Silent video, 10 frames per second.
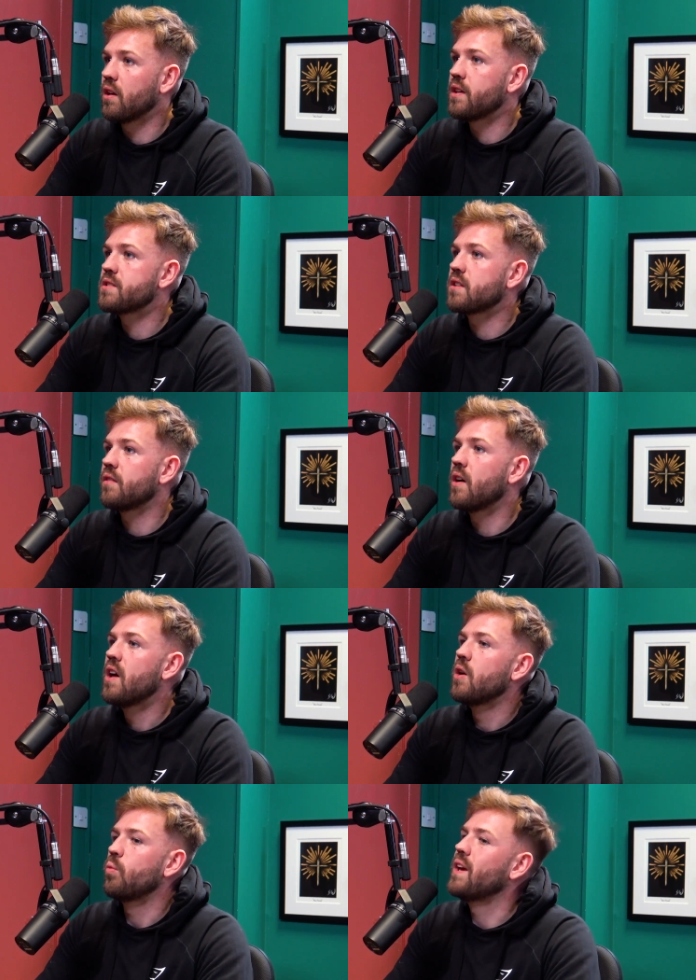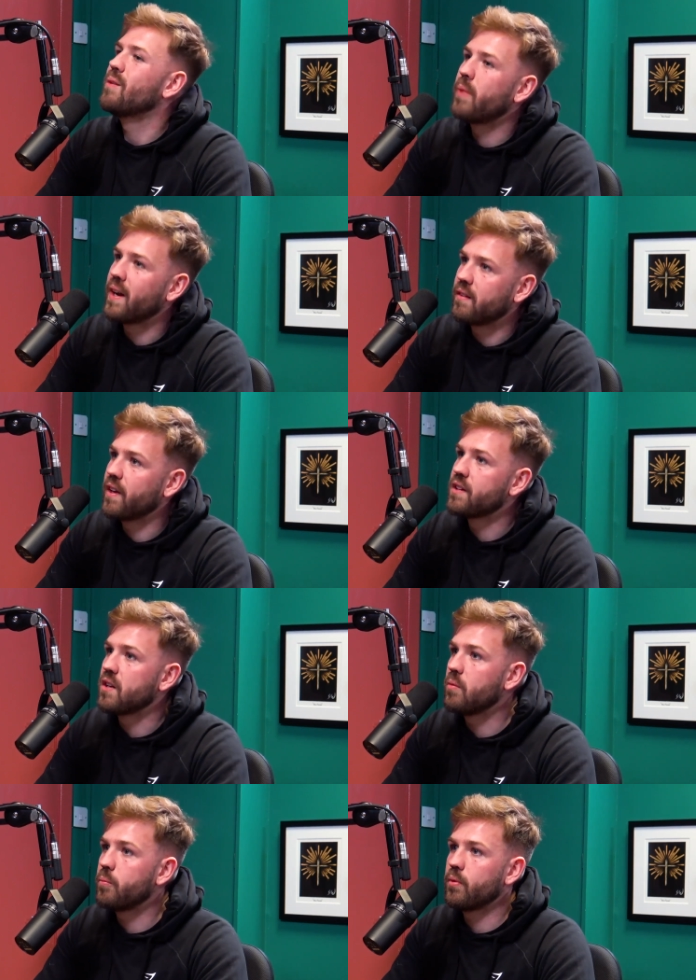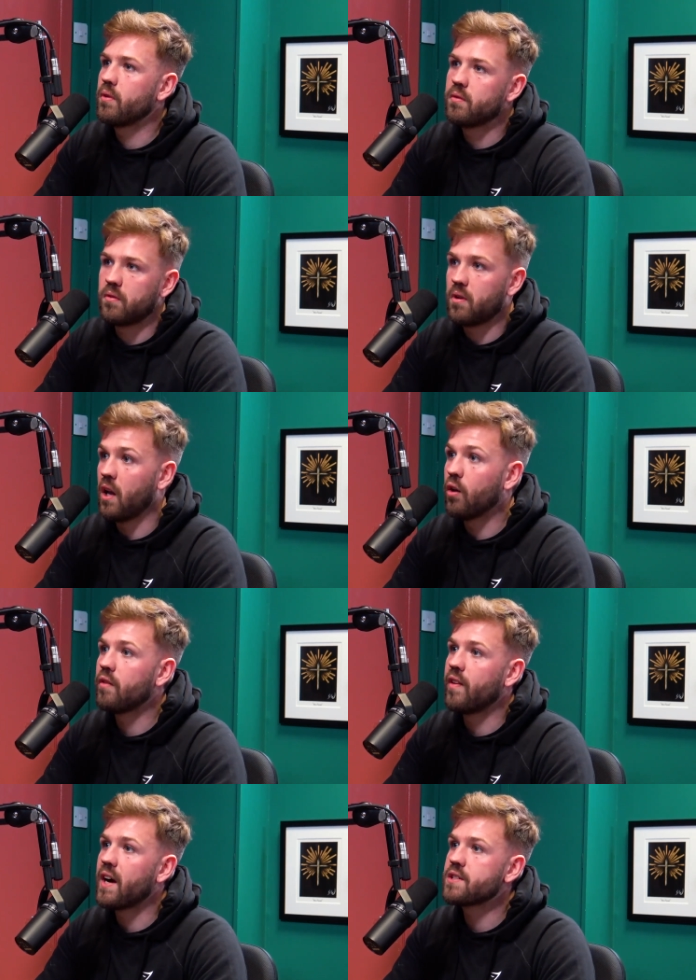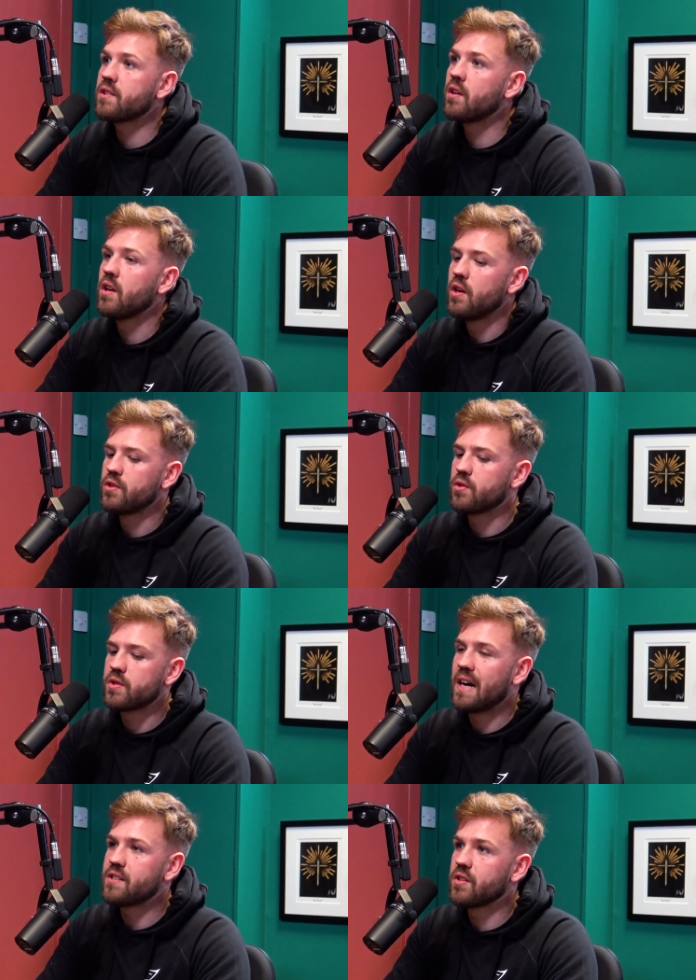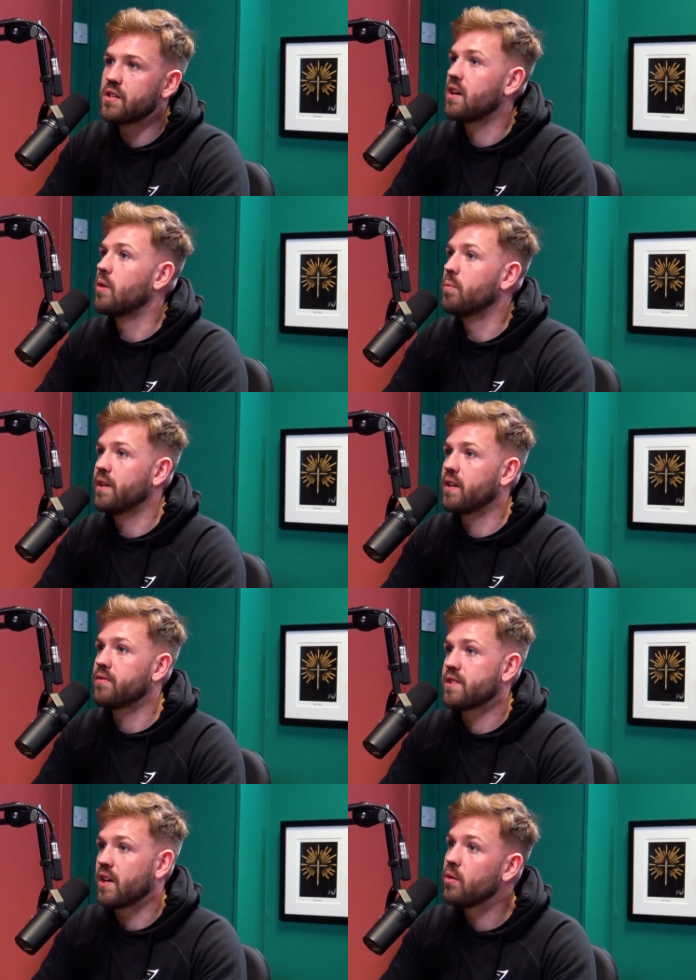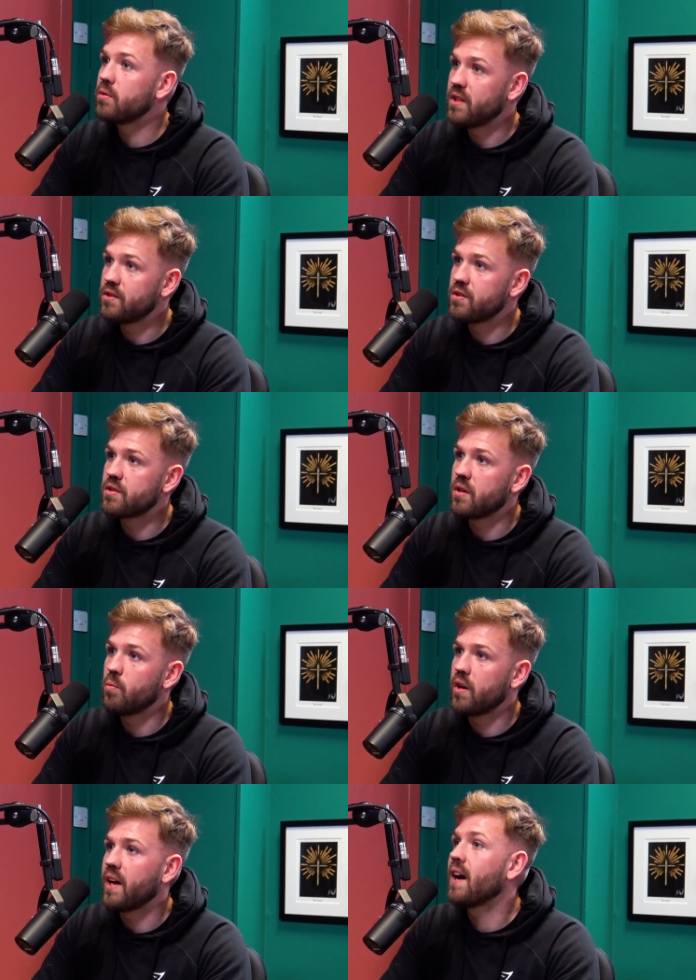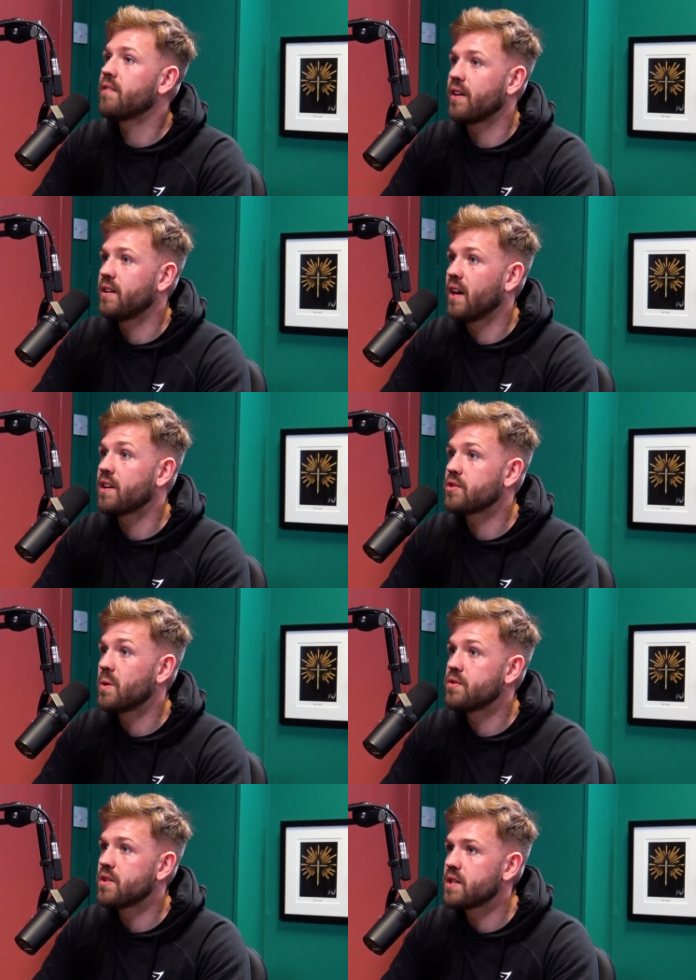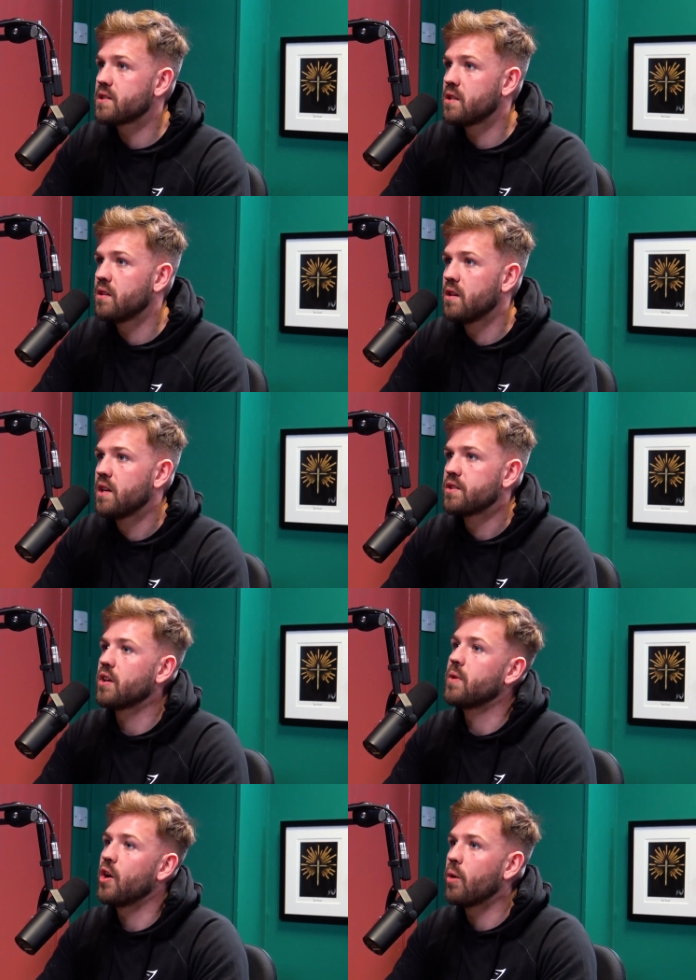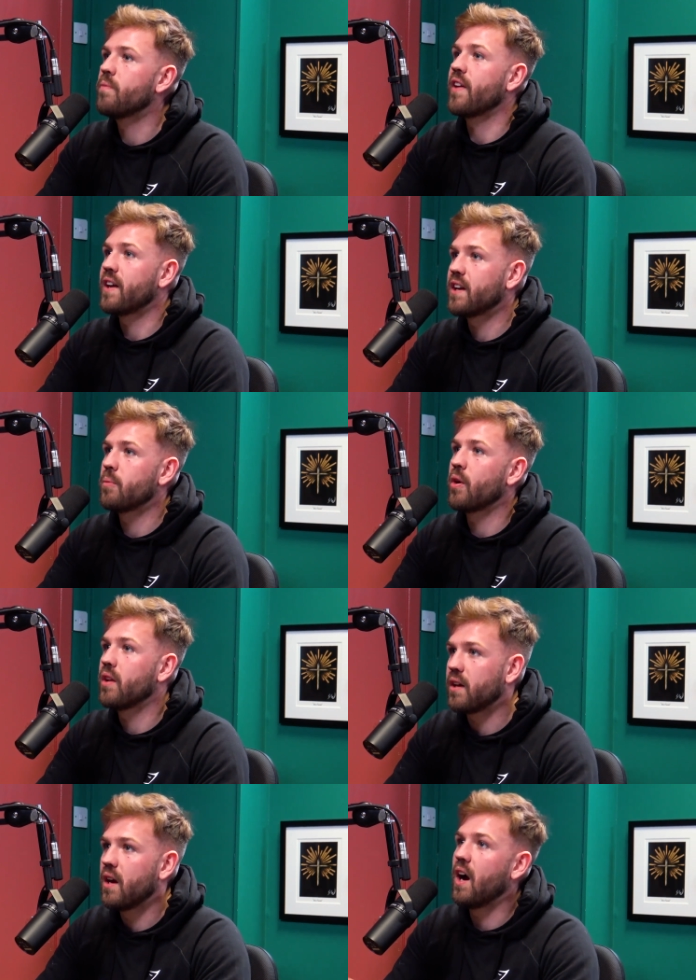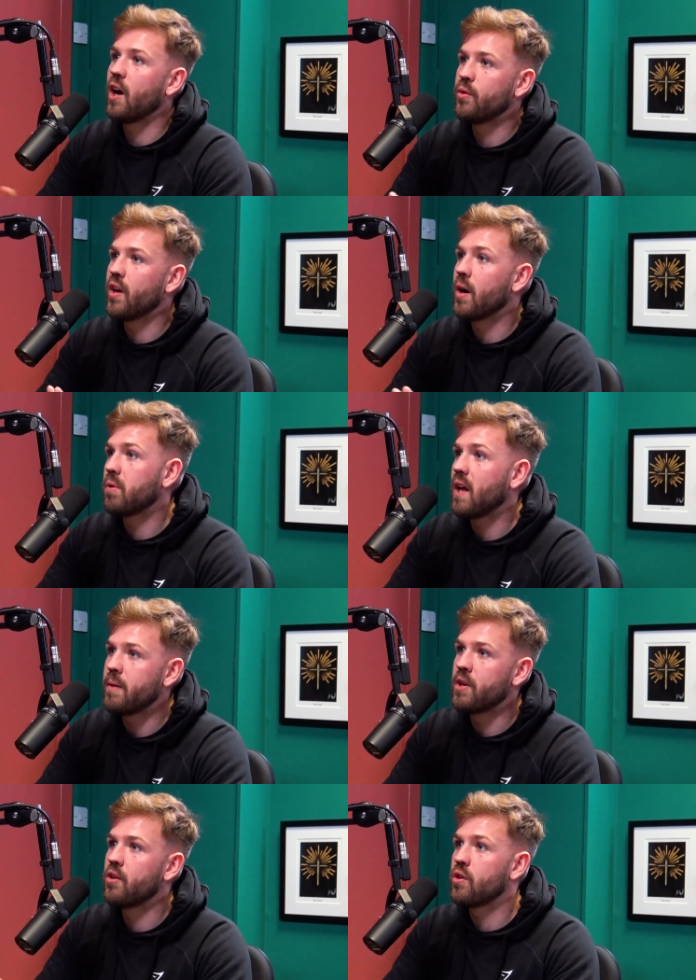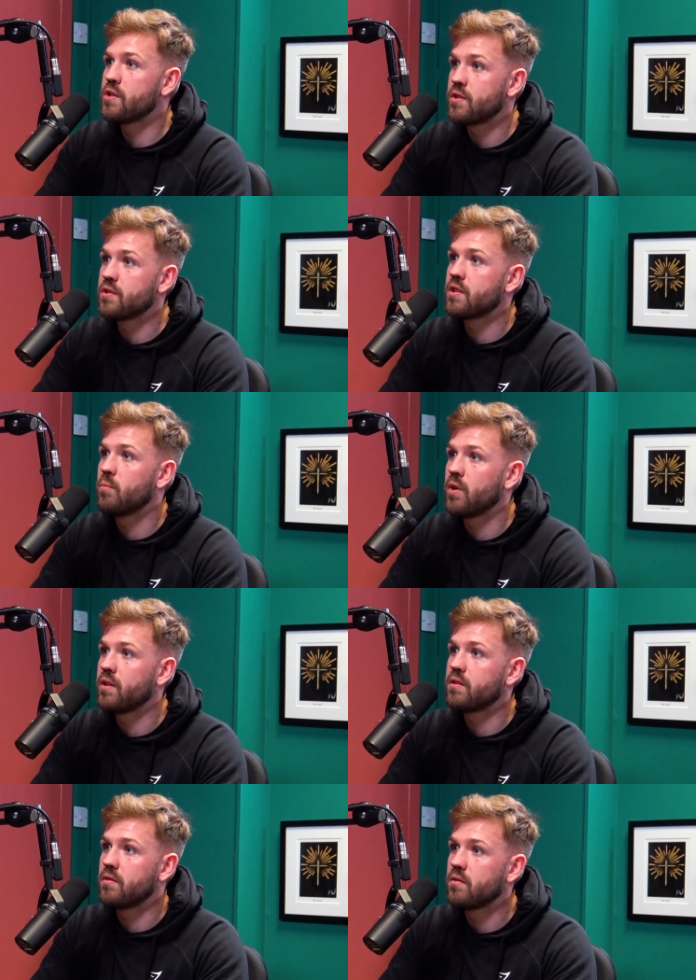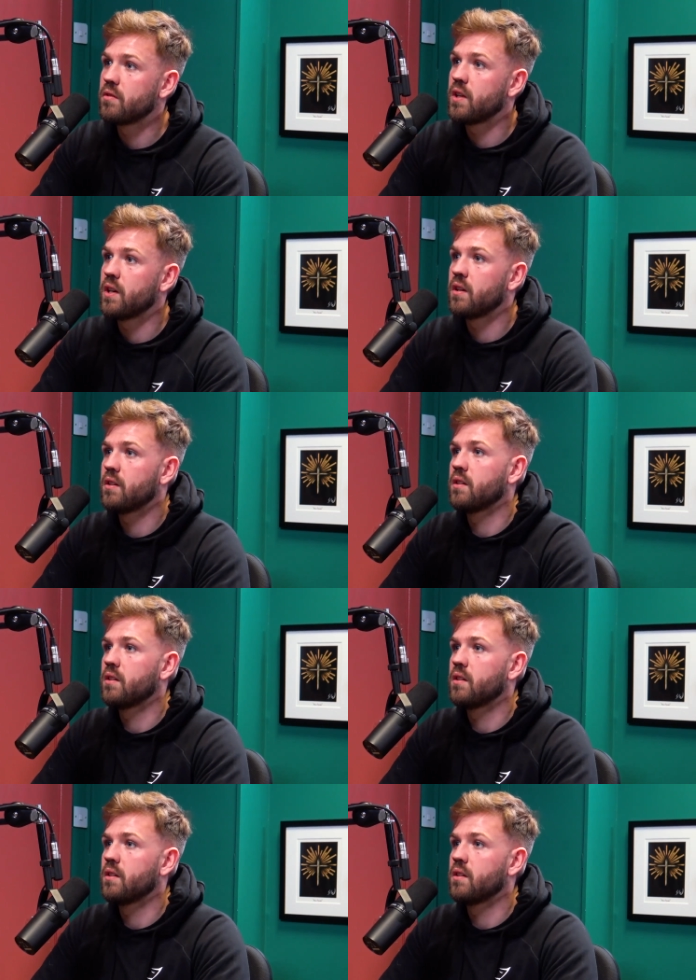and yeah, stuff. exactly. We can pick things up a lot faster. Easier, yes. So it's actually a completely different skill teaching someone, and I find that so interesting. Yeah. So now I'm thinking about like how do I apply my knowledge to someone, someone else. Yeah. yeah. And